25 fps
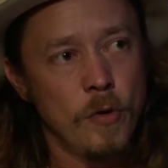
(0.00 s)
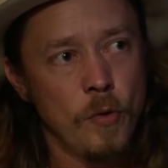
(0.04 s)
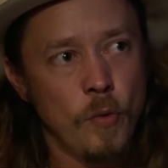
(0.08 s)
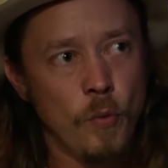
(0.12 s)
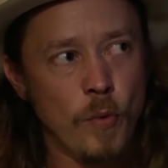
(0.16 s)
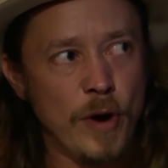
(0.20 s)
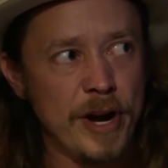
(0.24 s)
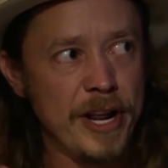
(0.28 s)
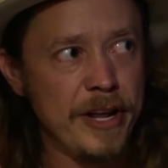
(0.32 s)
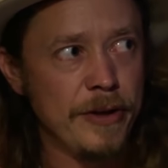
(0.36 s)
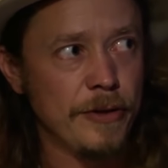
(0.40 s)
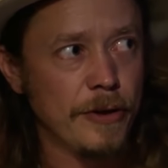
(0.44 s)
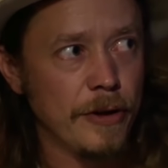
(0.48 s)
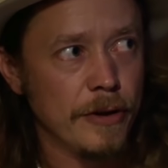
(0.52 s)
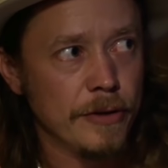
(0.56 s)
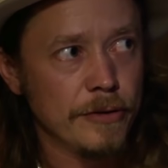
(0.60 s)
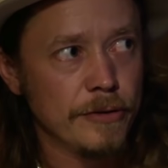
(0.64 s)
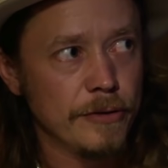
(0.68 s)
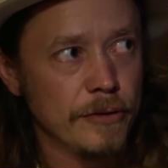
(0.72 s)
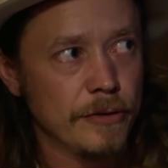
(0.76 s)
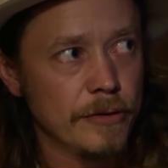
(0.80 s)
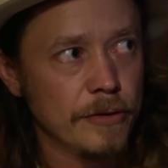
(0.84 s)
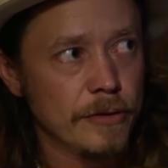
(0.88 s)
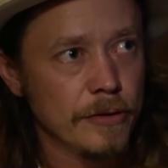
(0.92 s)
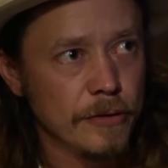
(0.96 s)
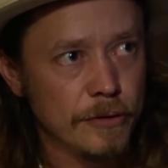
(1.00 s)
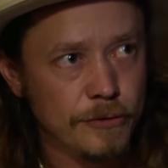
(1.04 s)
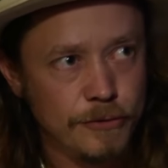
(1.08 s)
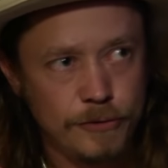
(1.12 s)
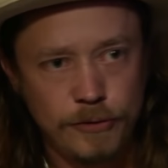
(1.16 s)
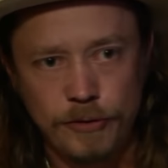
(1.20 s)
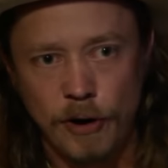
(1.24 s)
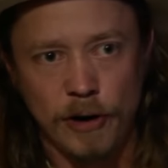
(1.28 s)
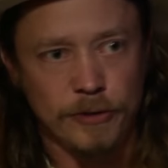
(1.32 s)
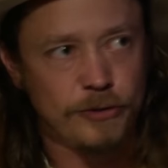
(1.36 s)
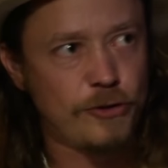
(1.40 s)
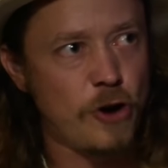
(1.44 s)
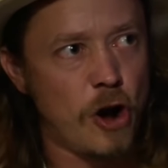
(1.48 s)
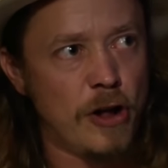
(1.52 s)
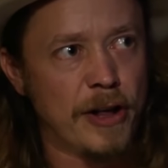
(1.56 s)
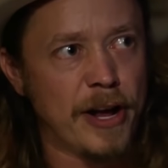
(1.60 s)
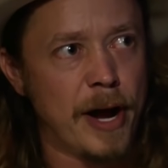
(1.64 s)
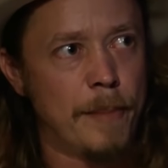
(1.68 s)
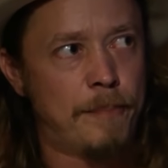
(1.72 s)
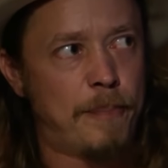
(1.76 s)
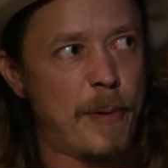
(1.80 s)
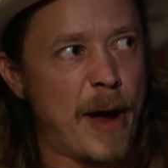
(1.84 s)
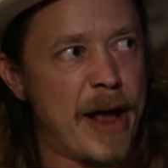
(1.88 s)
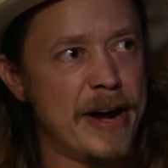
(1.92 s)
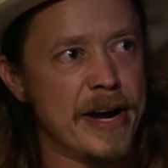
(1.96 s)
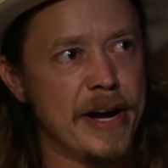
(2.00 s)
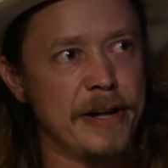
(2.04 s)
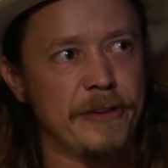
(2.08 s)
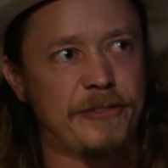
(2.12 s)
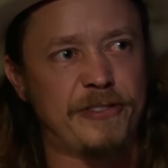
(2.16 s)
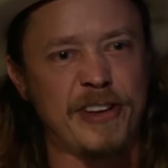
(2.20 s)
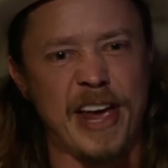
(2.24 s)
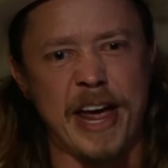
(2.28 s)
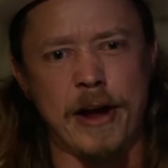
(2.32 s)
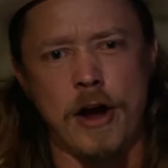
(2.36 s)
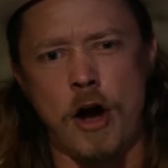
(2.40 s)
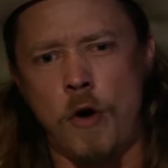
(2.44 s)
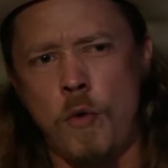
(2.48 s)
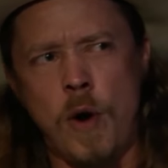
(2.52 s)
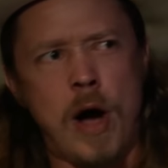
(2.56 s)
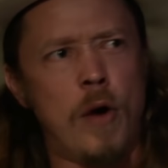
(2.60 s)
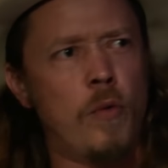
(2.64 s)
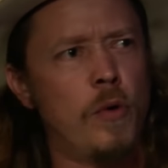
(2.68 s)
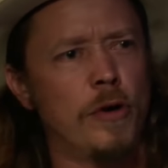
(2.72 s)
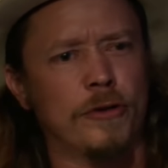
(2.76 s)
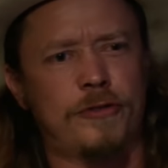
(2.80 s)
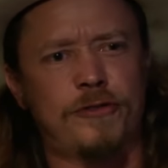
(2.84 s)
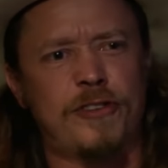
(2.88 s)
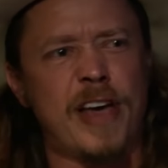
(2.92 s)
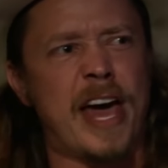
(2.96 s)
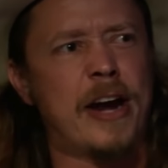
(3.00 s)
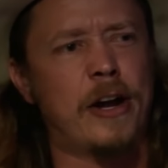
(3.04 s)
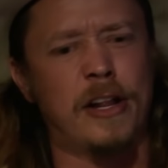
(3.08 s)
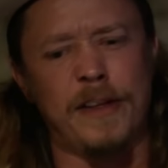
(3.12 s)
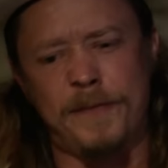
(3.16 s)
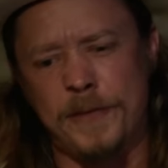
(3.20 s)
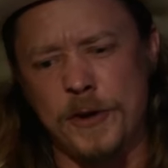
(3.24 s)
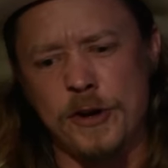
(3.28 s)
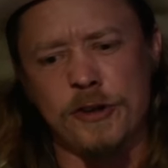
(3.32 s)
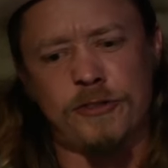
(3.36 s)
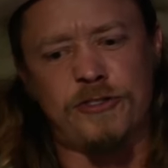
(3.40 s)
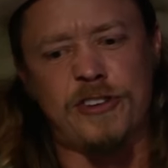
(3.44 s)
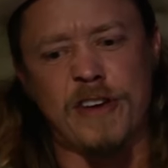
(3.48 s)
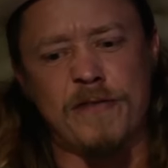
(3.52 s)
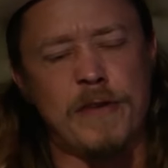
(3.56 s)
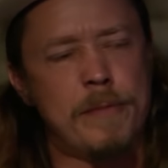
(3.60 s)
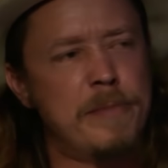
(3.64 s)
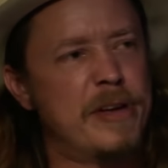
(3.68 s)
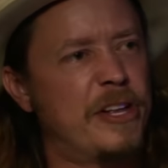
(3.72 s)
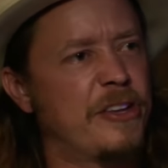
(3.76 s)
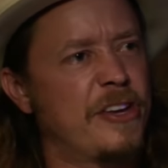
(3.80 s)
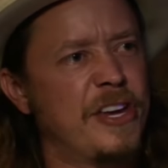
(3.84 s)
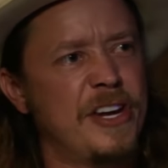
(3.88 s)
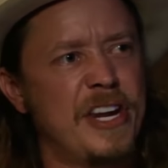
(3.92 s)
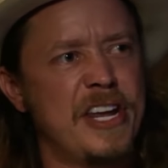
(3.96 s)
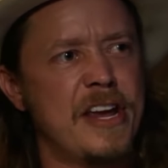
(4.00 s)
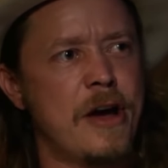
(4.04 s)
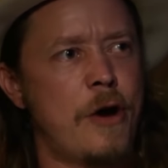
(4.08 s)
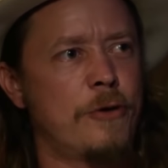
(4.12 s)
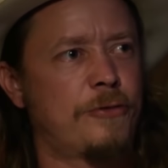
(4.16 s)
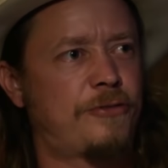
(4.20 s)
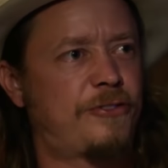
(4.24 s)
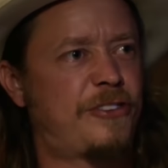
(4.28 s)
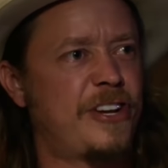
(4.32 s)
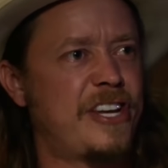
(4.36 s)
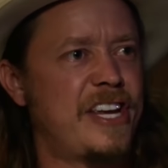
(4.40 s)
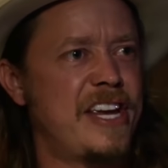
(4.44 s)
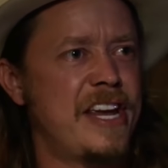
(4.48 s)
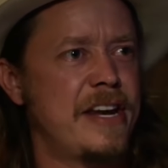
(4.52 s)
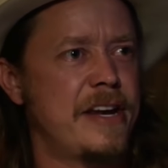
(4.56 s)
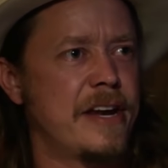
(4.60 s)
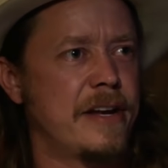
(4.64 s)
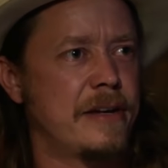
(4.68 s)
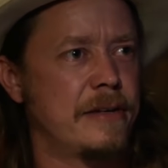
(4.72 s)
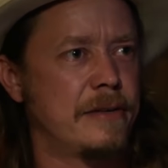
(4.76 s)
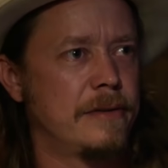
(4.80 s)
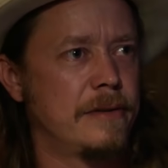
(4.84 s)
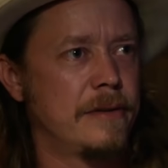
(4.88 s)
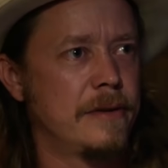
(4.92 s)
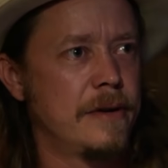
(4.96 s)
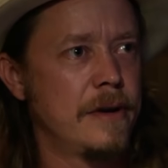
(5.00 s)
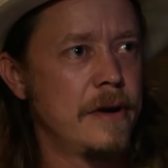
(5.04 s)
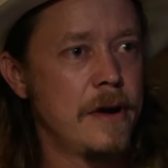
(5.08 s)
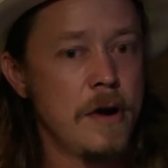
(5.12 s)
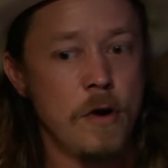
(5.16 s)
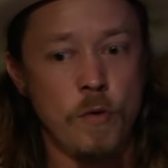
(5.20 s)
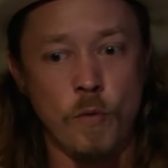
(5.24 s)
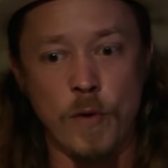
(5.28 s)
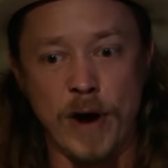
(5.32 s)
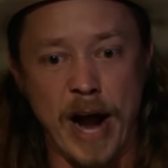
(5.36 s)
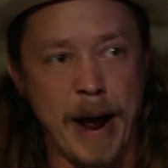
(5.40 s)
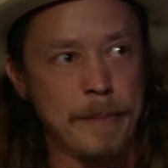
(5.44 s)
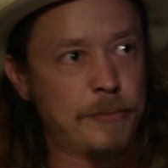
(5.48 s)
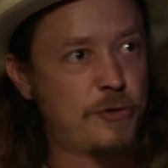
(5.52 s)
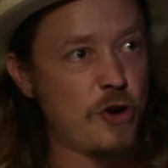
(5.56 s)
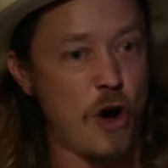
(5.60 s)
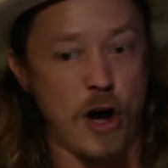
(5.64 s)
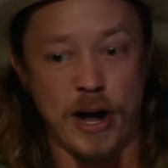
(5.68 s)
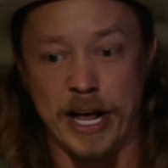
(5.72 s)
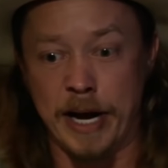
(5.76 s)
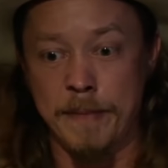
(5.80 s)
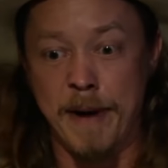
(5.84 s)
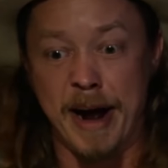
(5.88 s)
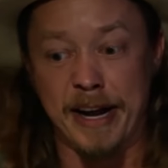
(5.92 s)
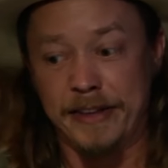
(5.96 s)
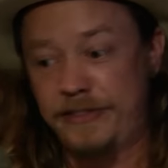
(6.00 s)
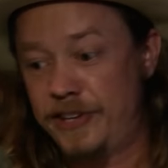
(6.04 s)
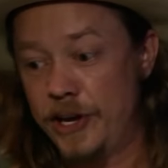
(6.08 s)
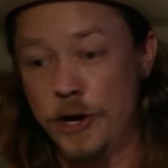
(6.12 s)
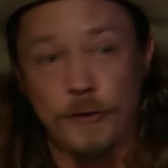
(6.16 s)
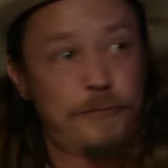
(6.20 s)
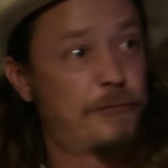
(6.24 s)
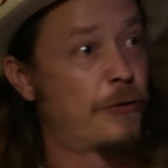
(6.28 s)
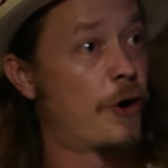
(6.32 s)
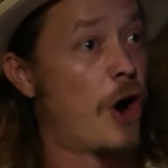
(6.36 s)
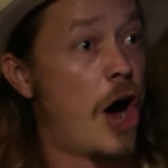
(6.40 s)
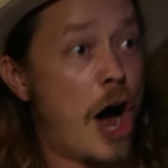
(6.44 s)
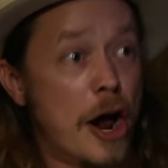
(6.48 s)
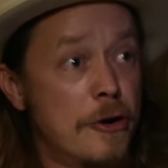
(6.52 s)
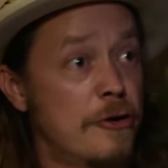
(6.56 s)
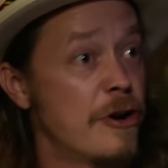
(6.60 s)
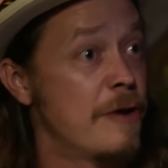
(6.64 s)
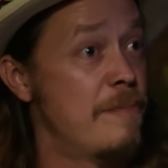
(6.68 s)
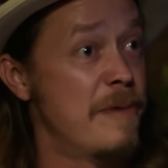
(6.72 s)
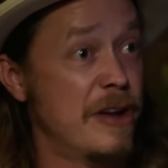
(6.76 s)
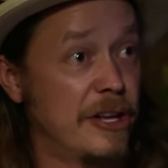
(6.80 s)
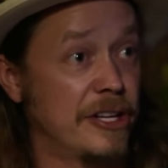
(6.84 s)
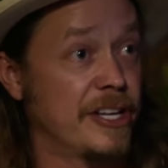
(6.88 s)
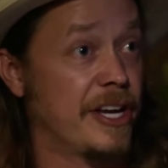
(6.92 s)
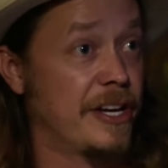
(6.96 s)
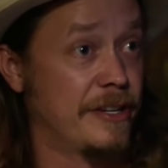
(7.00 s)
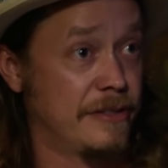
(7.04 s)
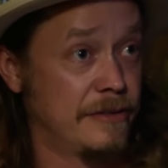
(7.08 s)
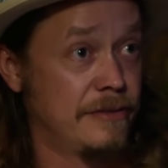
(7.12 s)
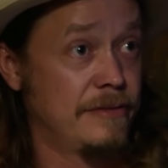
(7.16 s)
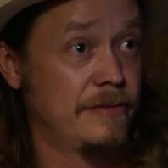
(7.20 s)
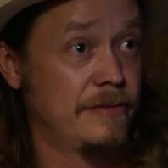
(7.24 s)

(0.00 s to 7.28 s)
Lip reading: when he starts calling up Brendan and saying, oh, well, we'll settle if you just give $1 million EOS to Eden, when I'm talking about a deal for $100 million.